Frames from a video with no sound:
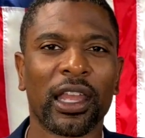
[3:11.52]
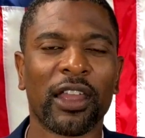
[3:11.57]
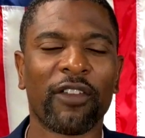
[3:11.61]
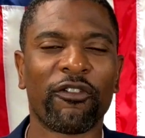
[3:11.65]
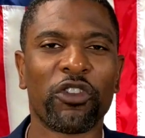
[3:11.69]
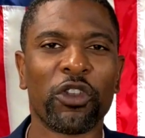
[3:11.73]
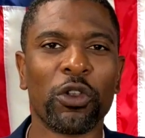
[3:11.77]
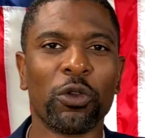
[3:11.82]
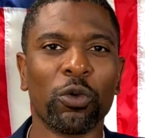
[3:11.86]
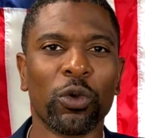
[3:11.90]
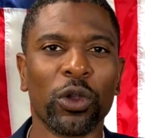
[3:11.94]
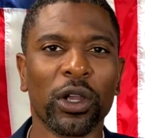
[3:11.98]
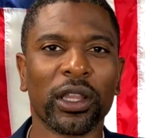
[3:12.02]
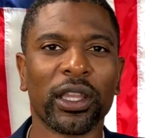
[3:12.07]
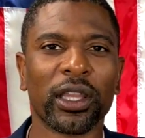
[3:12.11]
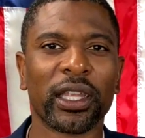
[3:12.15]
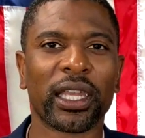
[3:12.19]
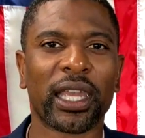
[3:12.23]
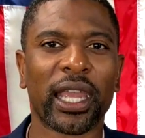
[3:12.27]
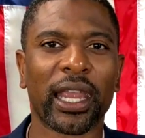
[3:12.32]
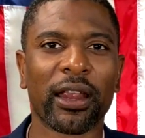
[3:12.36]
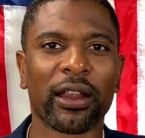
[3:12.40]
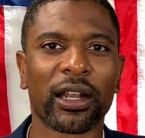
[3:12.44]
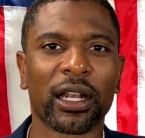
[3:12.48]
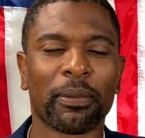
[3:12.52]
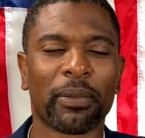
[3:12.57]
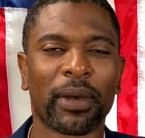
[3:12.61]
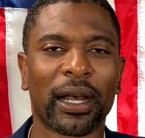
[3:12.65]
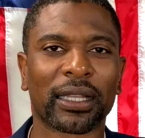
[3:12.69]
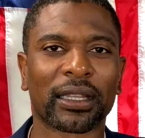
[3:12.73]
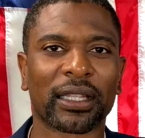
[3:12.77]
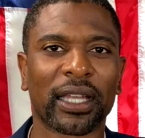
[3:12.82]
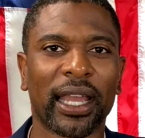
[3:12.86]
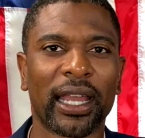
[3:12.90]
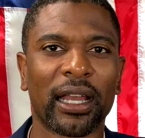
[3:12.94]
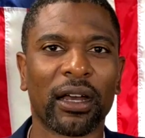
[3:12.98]
If you really cared
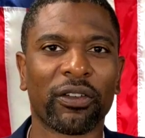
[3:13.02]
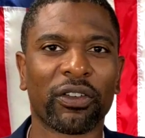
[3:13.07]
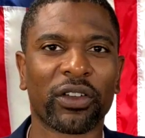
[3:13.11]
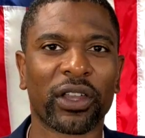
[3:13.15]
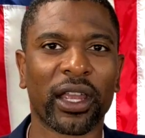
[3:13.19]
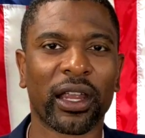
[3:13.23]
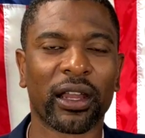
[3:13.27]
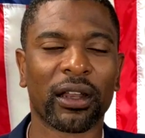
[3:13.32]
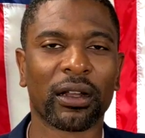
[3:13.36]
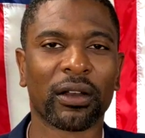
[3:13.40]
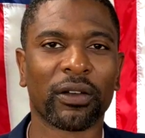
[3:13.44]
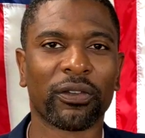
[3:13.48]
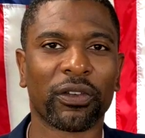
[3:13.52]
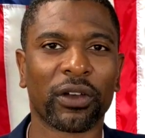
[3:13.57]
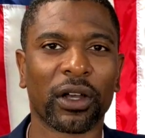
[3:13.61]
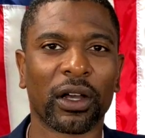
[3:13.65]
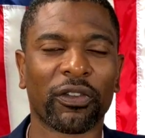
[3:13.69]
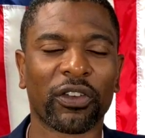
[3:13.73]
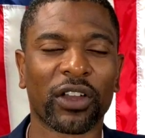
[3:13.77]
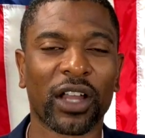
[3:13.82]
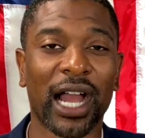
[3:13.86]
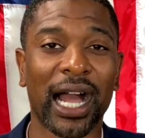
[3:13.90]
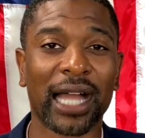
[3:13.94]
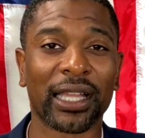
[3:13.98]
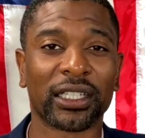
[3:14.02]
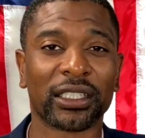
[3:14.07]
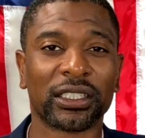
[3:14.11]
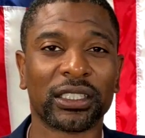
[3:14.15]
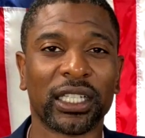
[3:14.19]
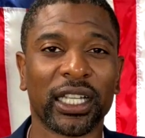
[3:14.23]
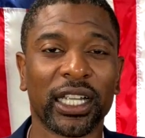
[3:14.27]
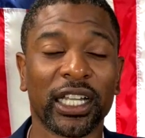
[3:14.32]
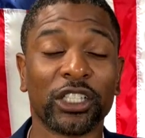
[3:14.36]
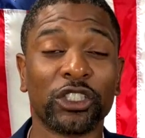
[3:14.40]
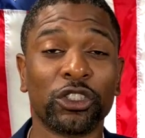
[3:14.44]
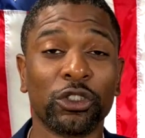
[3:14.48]
about the health care of
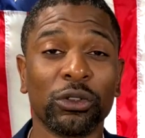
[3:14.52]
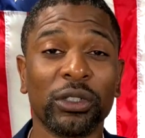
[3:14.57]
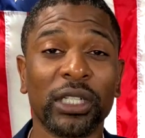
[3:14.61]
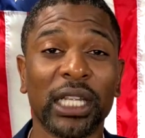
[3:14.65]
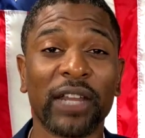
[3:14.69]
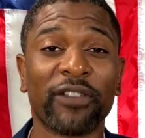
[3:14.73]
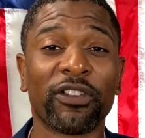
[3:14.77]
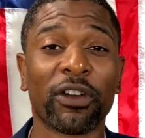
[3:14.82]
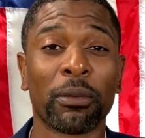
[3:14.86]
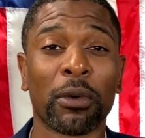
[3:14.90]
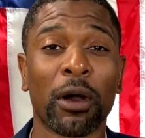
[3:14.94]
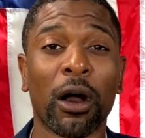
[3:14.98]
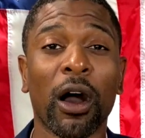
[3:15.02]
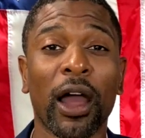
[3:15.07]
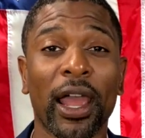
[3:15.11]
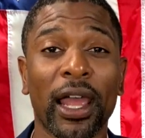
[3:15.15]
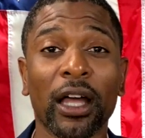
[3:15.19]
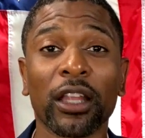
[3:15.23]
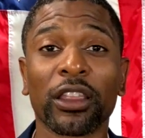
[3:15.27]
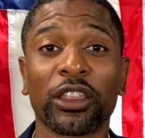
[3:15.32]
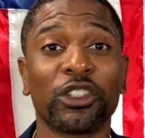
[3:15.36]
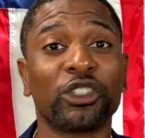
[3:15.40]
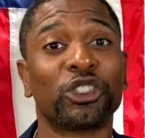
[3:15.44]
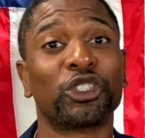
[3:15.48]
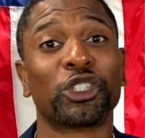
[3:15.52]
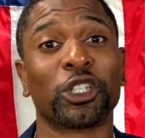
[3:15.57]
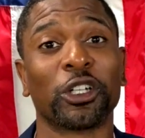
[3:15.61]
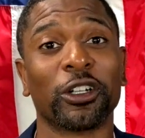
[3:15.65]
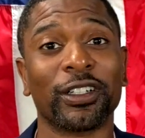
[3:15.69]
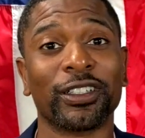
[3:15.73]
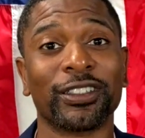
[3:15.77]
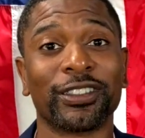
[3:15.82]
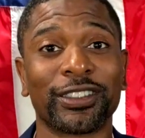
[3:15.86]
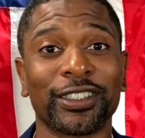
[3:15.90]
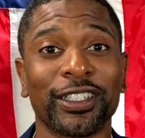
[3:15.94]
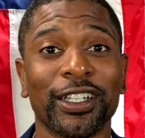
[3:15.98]
college kids, you give them all health
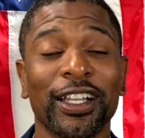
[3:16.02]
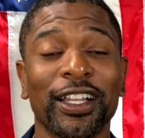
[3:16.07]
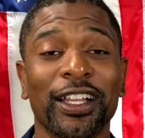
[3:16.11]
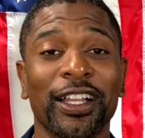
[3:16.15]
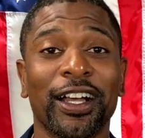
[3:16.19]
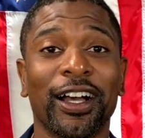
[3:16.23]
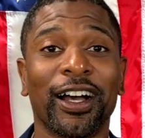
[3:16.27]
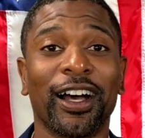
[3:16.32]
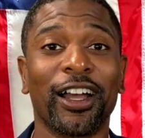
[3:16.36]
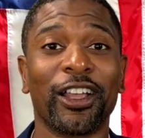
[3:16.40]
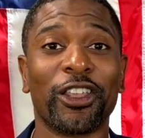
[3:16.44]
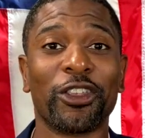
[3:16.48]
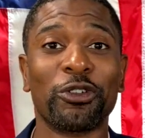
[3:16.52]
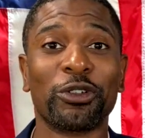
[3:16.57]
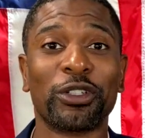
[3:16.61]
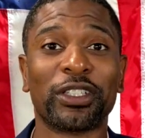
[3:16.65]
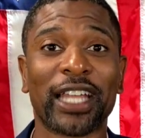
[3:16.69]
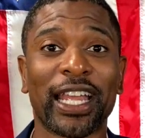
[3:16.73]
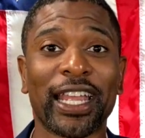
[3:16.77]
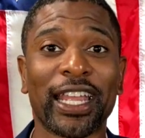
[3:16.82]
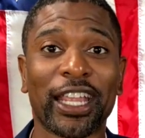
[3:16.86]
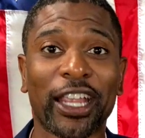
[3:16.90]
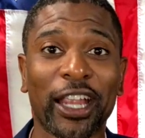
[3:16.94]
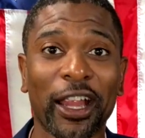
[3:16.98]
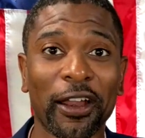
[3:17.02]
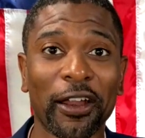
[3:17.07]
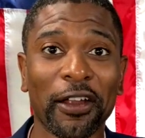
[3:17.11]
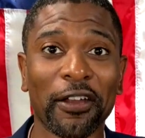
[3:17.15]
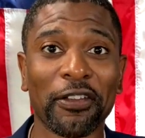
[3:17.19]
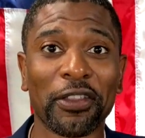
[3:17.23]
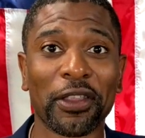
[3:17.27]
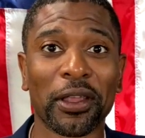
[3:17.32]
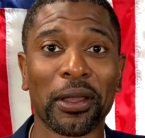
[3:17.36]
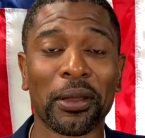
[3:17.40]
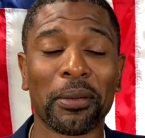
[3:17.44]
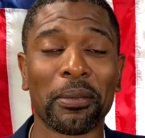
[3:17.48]
insurance. You take
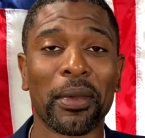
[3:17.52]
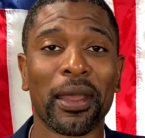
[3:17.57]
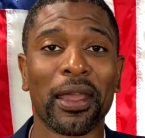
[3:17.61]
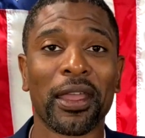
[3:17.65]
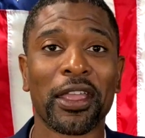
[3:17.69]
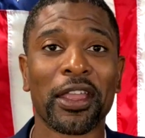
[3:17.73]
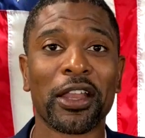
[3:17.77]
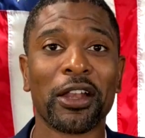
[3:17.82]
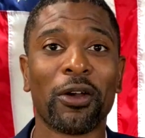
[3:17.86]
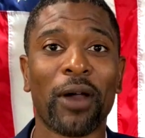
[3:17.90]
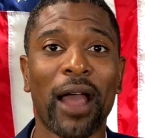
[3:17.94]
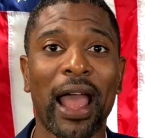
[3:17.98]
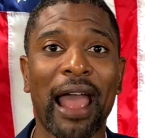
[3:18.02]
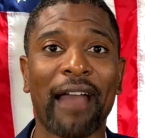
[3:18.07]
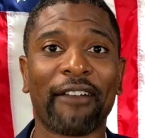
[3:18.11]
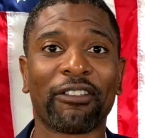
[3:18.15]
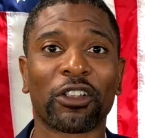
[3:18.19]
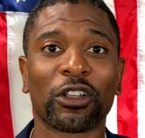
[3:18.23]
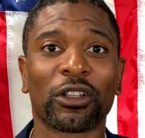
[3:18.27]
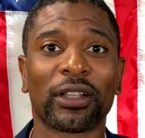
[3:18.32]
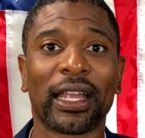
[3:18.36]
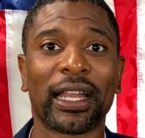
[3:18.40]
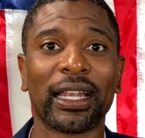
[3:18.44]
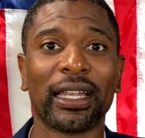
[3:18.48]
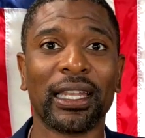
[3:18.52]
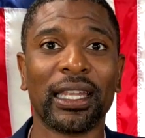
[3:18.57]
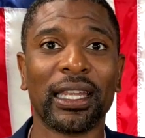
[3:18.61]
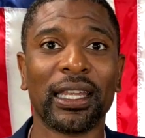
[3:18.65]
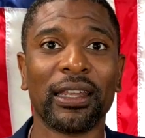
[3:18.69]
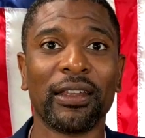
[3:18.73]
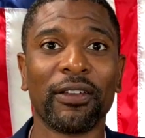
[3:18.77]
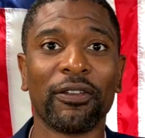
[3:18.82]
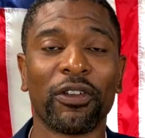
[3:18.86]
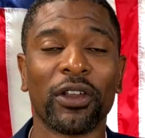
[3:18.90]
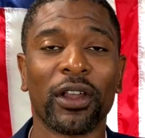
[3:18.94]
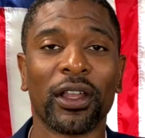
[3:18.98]
care of them, after they
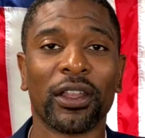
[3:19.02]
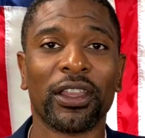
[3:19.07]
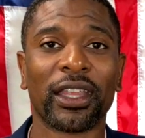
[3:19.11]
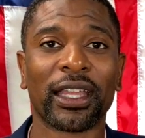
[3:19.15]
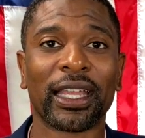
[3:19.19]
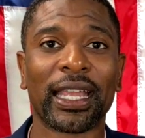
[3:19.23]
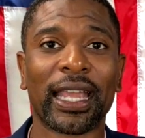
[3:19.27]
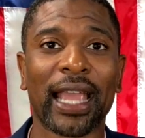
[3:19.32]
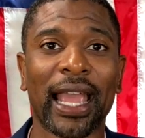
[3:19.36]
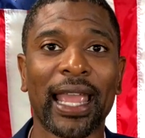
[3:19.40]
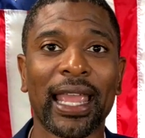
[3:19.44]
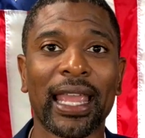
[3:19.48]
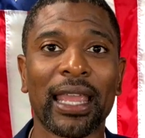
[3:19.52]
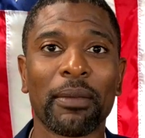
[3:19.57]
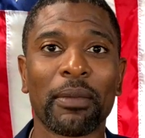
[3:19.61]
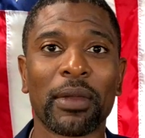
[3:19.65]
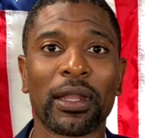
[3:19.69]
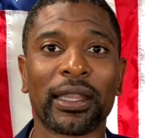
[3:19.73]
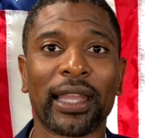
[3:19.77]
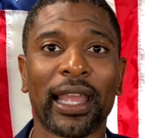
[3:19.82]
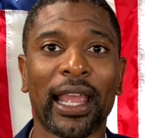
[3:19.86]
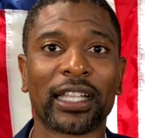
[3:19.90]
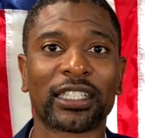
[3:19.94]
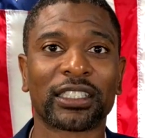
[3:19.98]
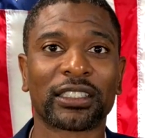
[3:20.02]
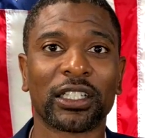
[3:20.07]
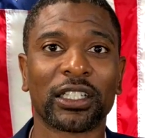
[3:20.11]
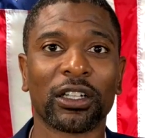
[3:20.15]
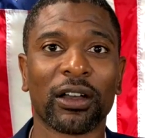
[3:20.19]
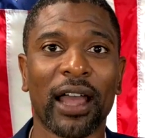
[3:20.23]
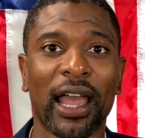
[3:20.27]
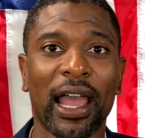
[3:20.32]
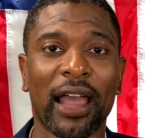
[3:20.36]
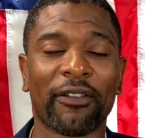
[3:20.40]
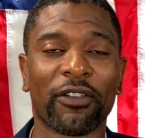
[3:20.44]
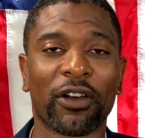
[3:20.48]
leave the game and they
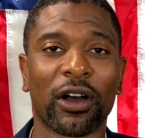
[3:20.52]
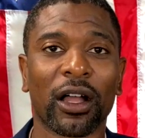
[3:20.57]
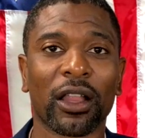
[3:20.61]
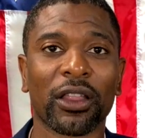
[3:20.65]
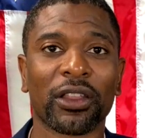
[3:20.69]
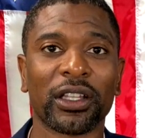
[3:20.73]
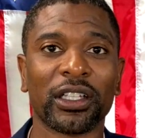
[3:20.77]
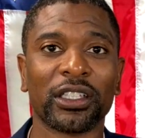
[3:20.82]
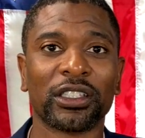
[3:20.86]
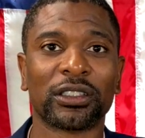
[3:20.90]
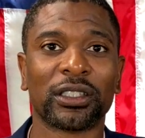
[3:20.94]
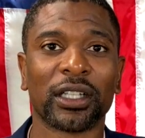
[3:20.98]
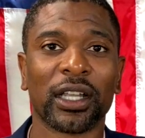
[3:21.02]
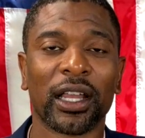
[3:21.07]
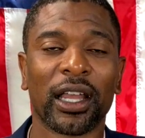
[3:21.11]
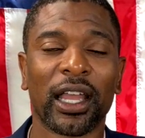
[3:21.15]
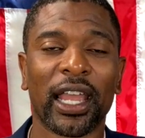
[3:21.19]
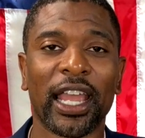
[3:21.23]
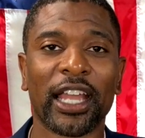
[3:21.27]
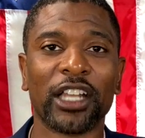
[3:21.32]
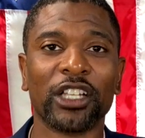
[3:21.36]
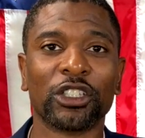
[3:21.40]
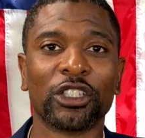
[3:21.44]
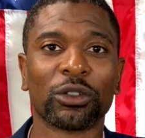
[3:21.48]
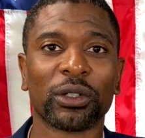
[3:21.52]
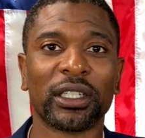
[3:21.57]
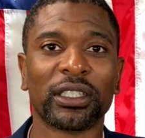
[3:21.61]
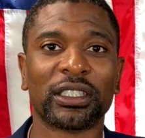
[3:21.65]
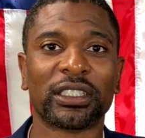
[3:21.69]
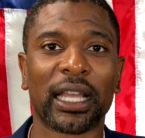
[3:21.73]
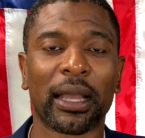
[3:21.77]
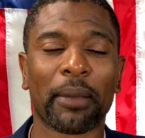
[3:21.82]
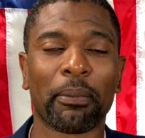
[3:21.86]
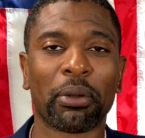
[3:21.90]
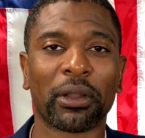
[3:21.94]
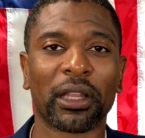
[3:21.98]
still have all these
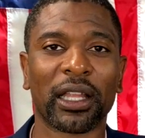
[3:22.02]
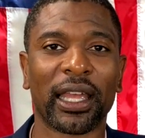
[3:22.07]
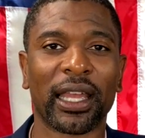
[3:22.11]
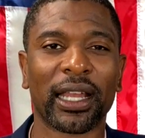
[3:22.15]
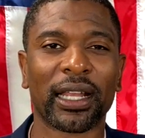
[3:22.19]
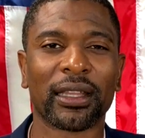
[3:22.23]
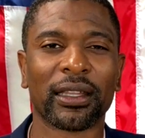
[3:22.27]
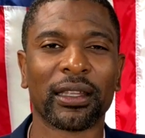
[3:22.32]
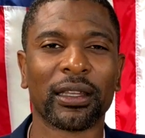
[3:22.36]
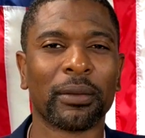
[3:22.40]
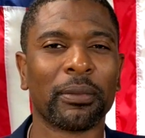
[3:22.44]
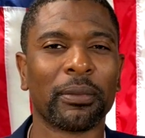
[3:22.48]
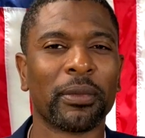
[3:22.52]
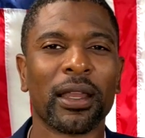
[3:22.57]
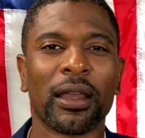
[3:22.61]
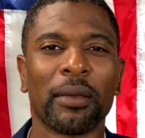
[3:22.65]
injuries that plague them.